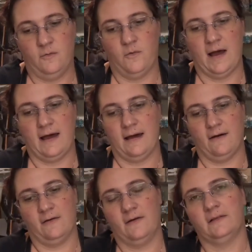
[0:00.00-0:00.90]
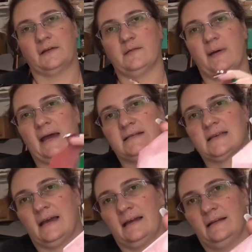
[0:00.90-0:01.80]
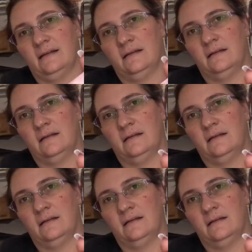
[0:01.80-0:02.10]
Wow. Look at the back side.